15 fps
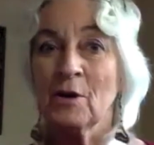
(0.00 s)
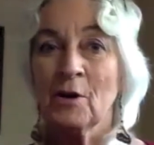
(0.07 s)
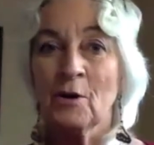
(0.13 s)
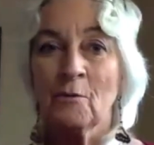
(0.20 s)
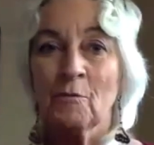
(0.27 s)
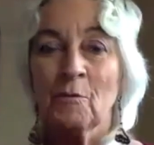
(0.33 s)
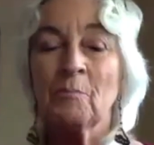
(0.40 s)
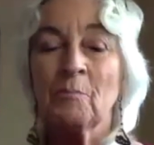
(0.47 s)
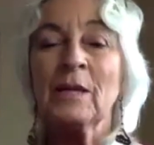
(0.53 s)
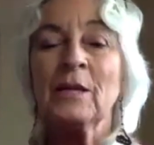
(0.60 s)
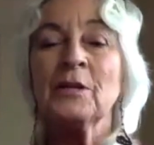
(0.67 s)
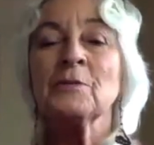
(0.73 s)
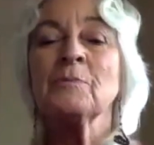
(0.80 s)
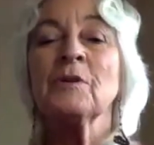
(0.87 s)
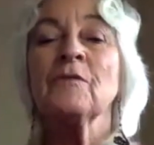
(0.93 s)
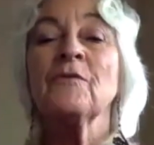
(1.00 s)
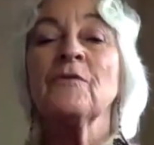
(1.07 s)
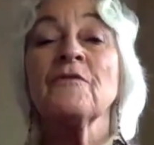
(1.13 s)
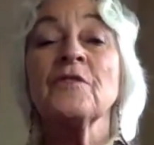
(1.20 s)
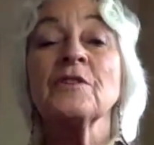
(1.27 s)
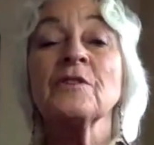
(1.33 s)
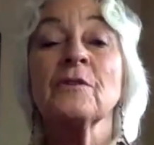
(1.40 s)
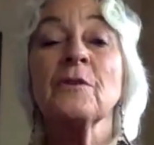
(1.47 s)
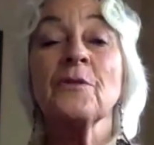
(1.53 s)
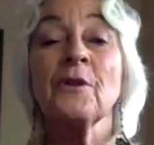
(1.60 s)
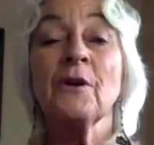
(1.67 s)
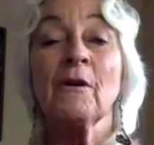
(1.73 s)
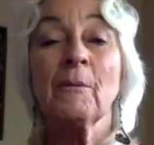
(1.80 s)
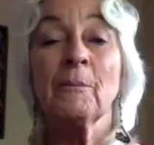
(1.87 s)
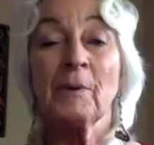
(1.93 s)
replacement for physical
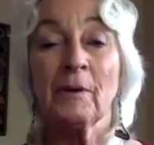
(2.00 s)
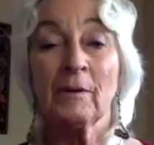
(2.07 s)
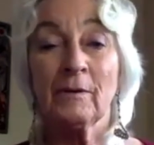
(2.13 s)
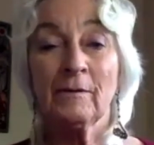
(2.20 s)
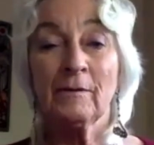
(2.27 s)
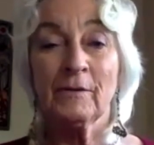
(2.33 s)
therapy.